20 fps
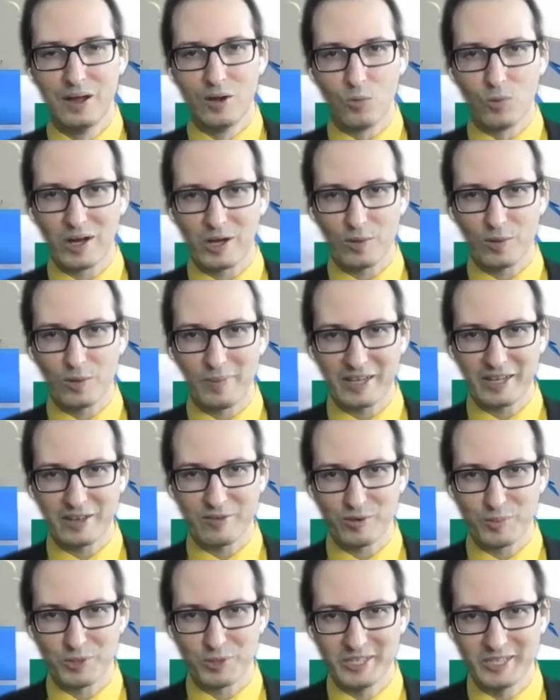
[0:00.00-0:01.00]
Welcome back,
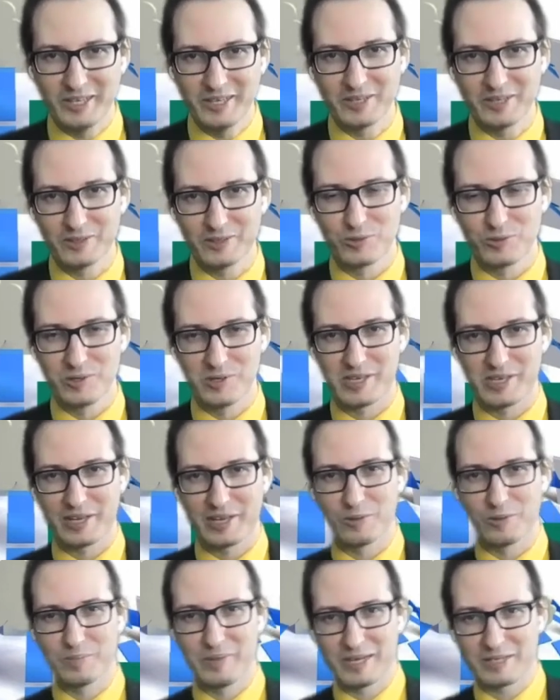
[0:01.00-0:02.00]
everybody, to the
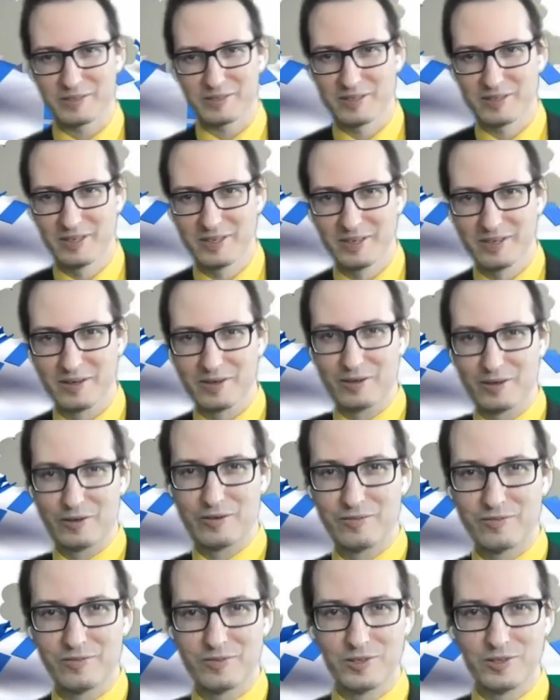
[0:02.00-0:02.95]
second part of